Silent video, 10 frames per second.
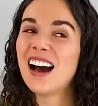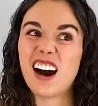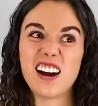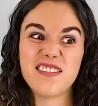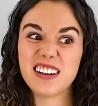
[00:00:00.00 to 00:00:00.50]

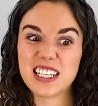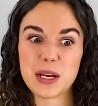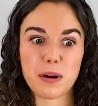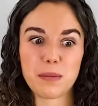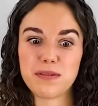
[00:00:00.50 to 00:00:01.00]
I'm fussy
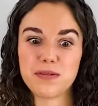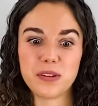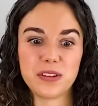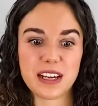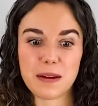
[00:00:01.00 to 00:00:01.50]
about my
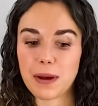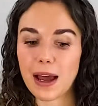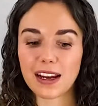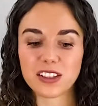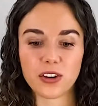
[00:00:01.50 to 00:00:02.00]
food's
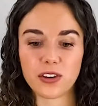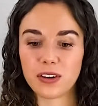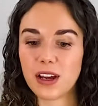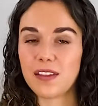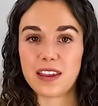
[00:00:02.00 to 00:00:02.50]
impact on
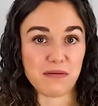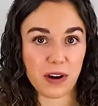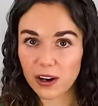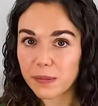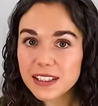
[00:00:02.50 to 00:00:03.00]
the
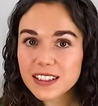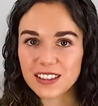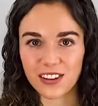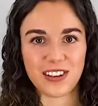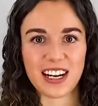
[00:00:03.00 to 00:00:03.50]
environment,
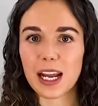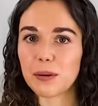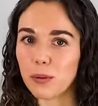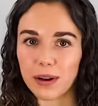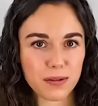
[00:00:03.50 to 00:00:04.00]
on
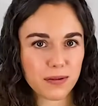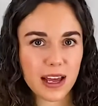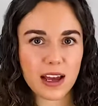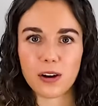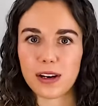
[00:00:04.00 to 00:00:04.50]
animal
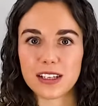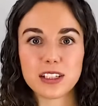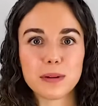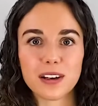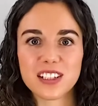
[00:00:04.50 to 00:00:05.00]
welfare, on
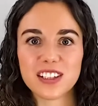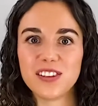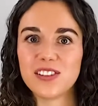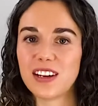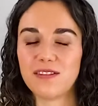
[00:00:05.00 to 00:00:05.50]
antibiotic
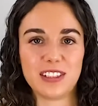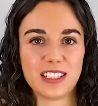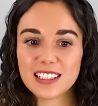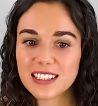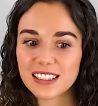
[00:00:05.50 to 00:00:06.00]
use and
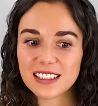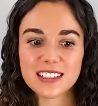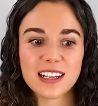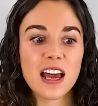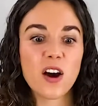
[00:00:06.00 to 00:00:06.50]

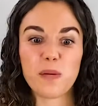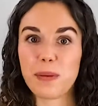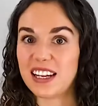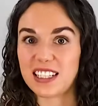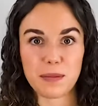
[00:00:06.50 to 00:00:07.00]
resistance, on
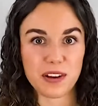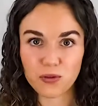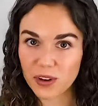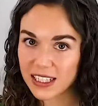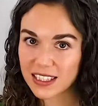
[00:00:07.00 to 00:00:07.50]
pandemic
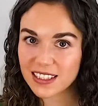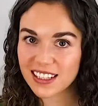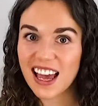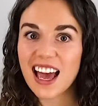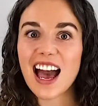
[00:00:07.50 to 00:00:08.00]
risk,
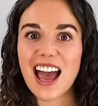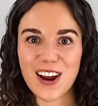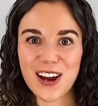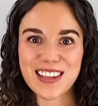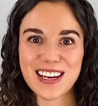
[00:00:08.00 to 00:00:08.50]
and
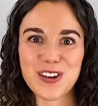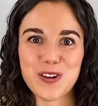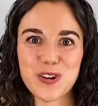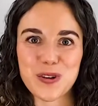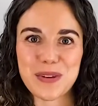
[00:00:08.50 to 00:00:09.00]
I think you
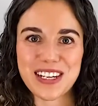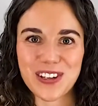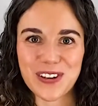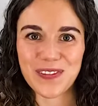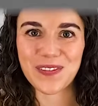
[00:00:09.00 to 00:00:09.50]
should be
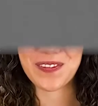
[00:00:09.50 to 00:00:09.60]
too.